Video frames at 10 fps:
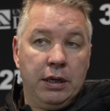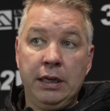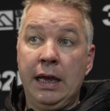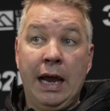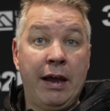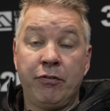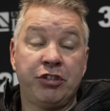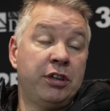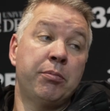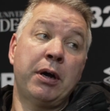but yeah, I haven't
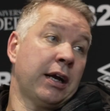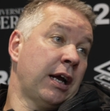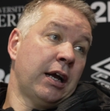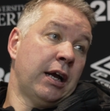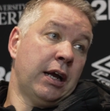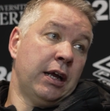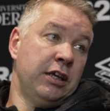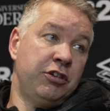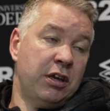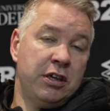seen it back. I, I, I,
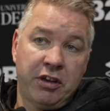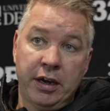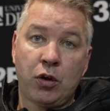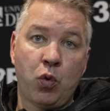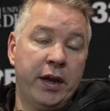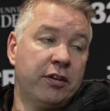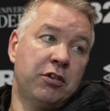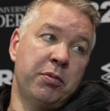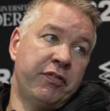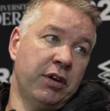he's, he's hit it quick,
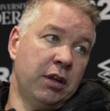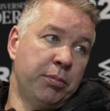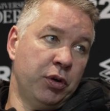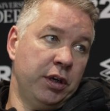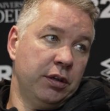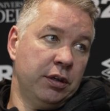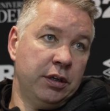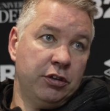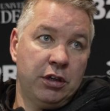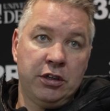to be fair, the boy,
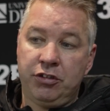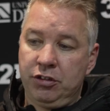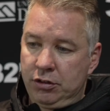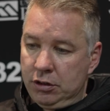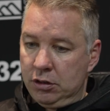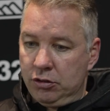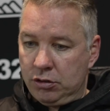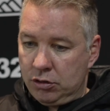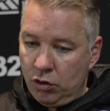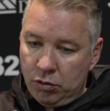and it's and it's just it's
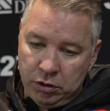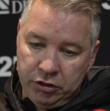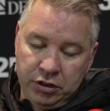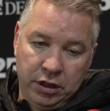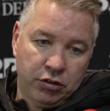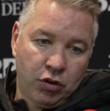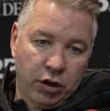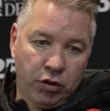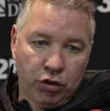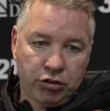gone away. He's seen it. It's gone
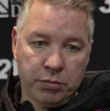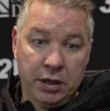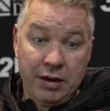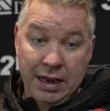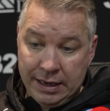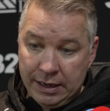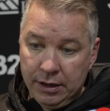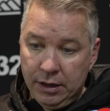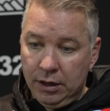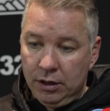across him, and, and the
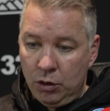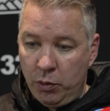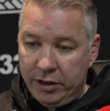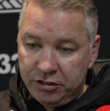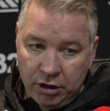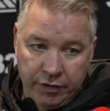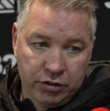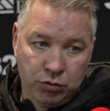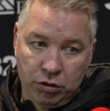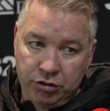the way the
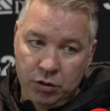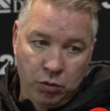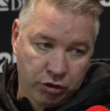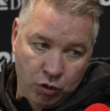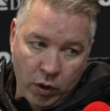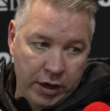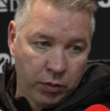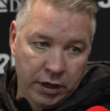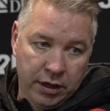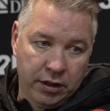surface was, it was quick
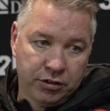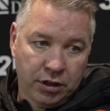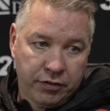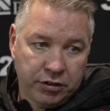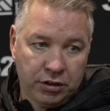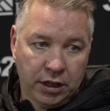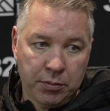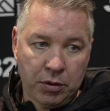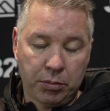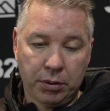when it hit the surface and
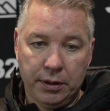came up.